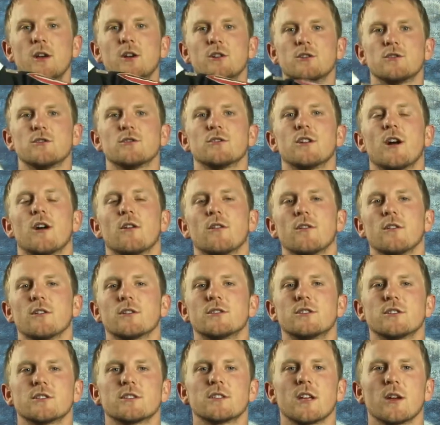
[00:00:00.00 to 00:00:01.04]
So your dog will
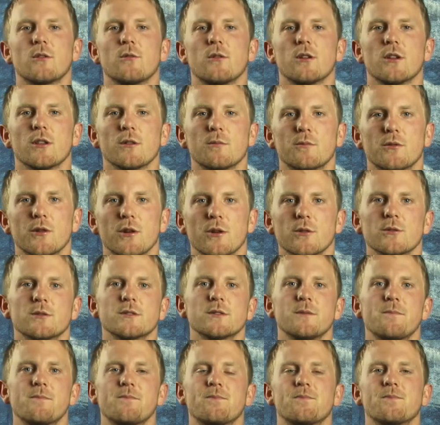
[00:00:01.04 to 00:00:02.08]
look just like one of the pros.